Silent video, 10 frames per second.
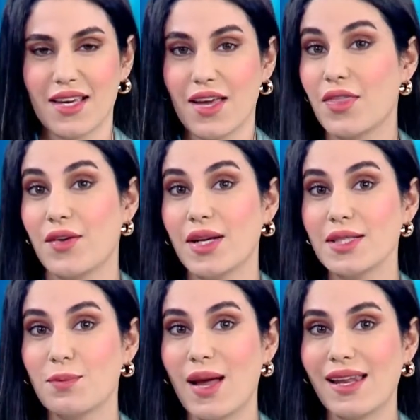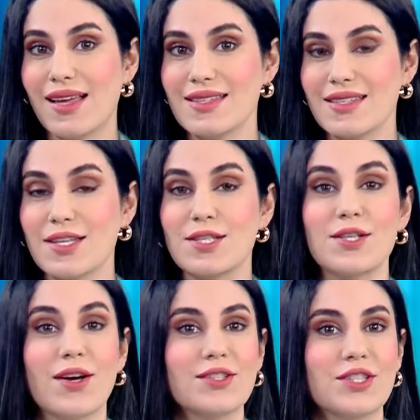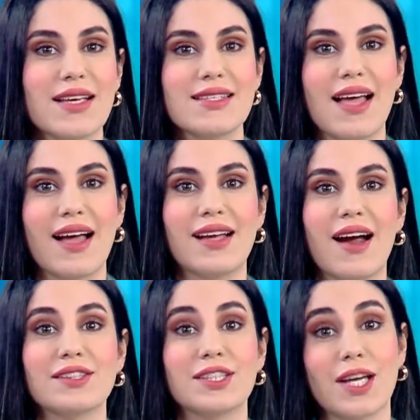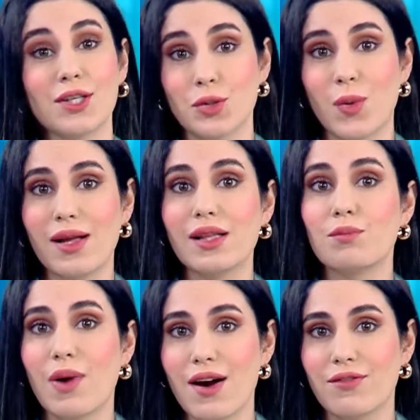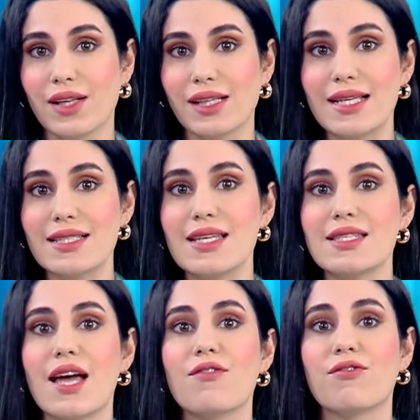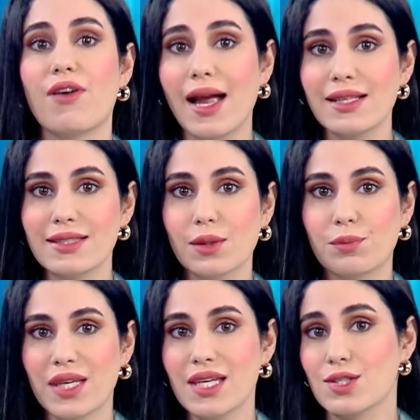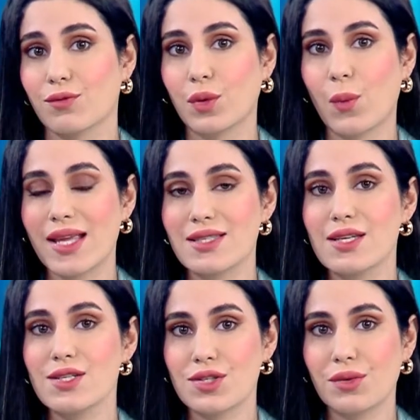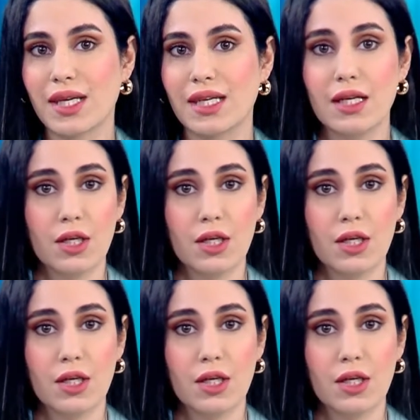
The Red Palace is not just an architectural marvel, it is a vital piece of Kuwait's history,